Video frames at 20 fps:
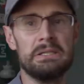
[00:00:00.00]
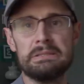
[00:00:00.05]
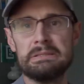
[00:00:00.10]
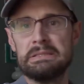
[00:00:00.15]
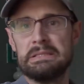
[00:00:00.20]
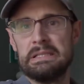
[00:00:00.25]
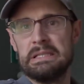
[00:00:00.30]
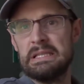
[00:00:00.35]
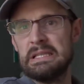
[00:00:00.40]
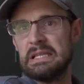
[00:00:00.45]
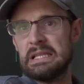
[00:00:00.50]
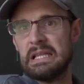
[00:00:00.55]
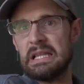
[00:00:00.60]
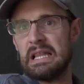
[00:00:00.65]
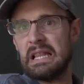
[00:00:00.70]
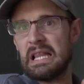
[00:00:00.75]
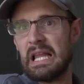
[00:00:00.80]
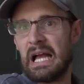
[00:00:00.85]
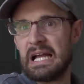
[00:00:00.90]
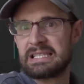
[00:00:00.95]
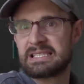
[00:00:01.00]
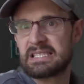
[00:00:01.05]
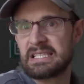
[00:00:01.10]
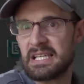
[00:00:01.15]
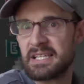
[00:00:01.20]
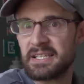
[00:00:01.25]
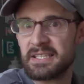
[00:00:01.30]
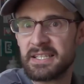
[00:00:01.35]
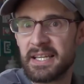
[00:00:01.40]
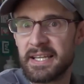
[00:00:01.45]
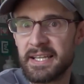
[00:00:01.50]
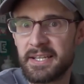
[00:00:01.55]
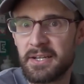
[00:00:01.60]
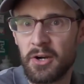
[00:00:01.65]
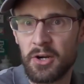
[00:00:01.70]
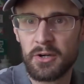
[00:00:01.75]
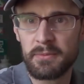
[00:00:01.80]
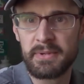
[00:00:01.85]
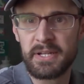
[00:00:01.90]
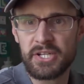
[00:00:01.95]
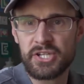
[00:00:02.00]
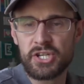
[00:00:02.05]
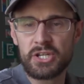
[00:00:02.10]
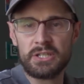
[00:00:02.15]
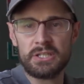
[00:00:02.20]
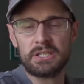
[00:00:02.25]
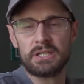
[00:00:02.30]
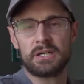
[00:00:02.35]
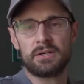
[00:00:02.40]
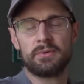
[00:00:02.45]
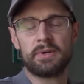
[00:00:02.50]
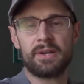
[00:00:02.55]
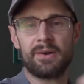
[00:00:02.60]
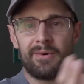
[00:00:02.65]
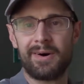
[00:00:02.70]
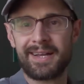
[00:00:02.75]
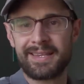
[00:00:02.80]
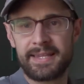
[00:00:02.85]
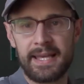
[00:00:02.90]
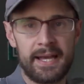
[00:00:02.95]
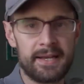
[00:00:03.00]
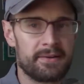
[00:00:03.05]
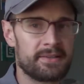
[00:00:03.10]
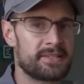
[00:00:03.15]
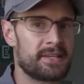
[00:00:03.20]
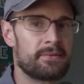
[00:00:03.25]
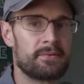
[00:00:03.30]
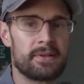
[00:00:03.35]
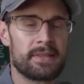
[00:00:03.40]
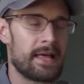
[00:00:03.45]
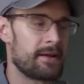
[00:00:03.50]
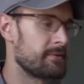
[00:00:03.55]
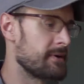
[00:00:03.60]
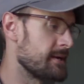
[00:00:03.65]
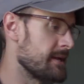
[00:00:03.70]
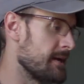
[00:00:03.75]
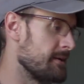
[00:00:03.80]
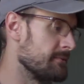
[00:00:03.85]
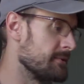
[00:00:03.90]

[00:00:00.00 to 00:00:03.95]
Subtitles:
Ugh, that sounded like garbage. Ugh, we don't want that. Let's get rid of that right now.